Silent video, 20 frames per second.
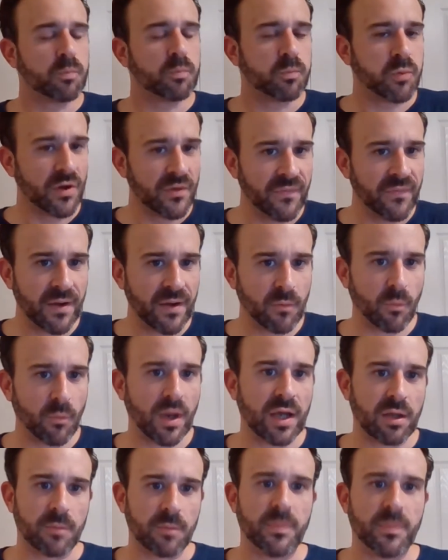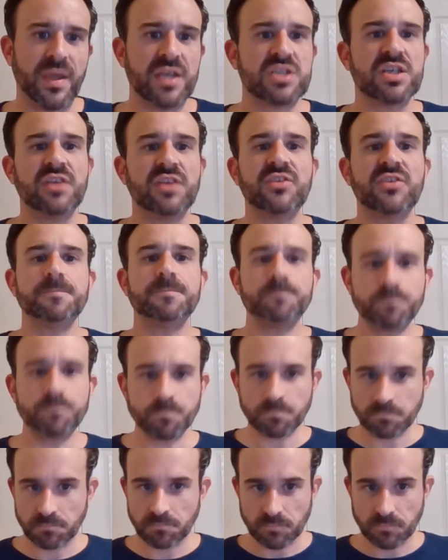prevent wild pitches,
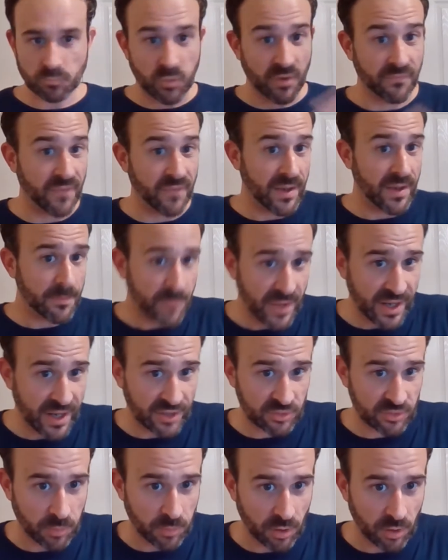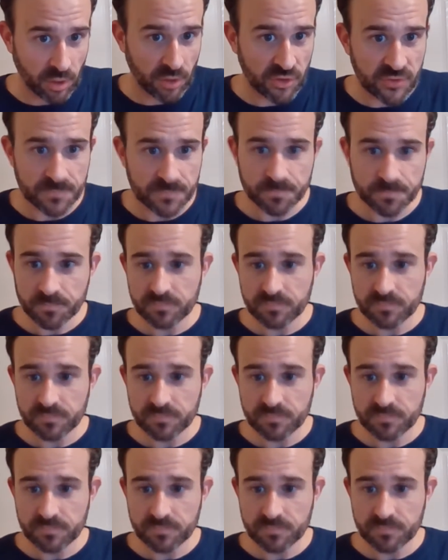prevent pass balls.